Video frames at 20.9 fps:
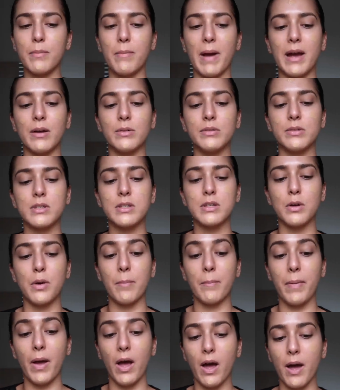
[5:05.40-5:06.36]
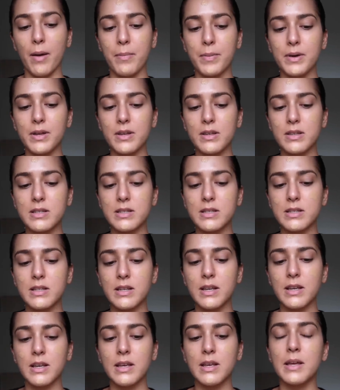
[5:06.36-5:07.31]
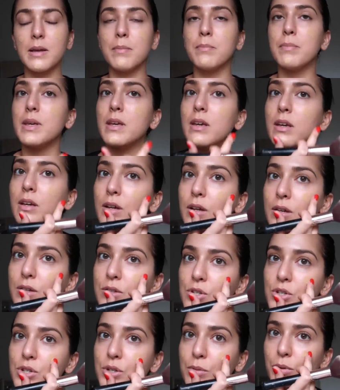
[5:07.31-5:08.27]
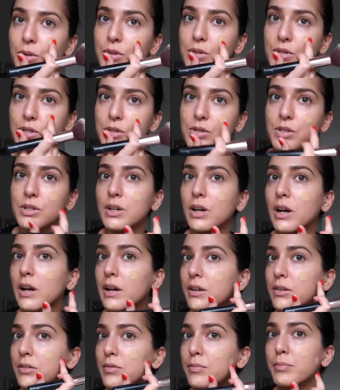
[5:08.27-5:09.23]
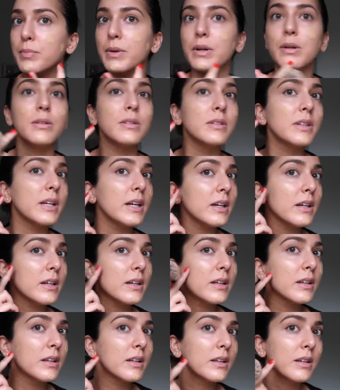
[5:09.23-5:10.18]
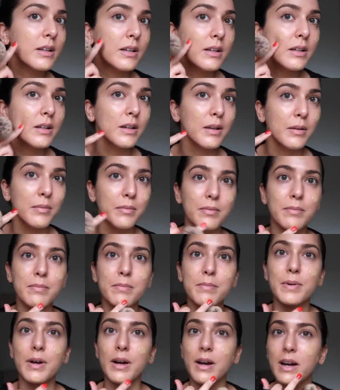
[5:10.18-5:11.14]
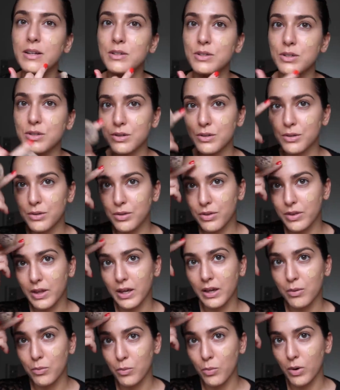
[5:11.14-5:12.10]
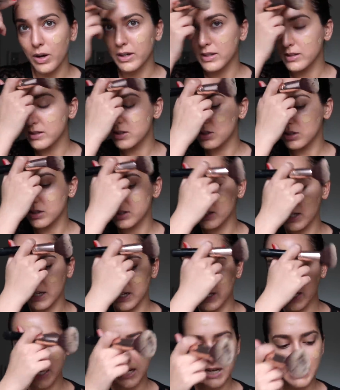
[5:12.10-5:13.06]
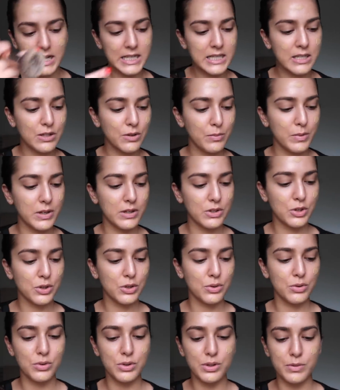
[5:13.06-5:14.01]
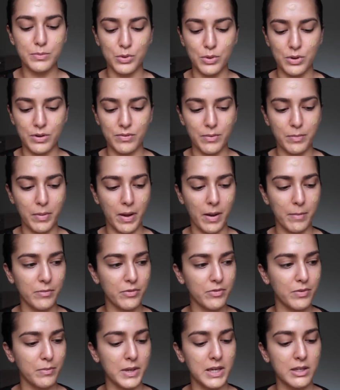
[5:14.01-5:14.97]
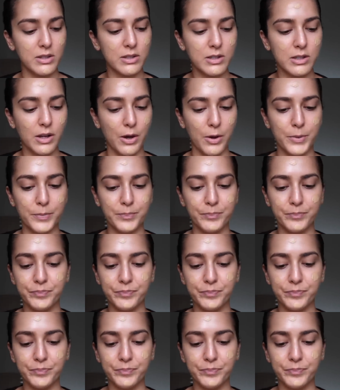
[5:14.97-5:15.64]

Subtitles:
amount on purpose, because she wants you to kind of build it. But I do think one is just a little bit too small of a pump for me. So